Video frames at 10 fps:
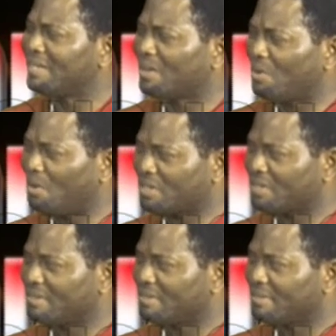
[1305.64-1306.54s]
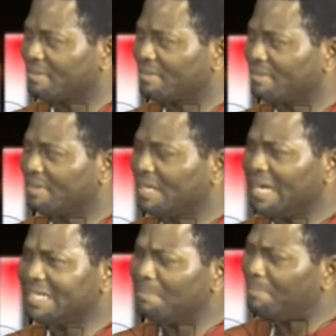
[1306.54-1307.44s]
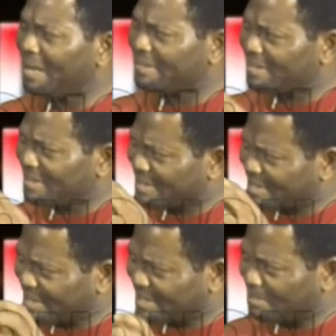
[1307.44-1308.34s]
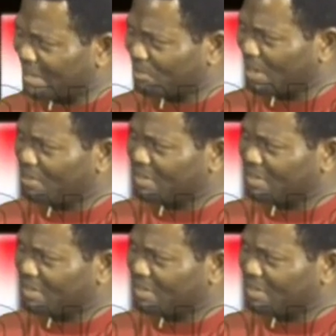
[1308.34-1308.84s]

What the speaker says: courts. It's about the system. That's why I use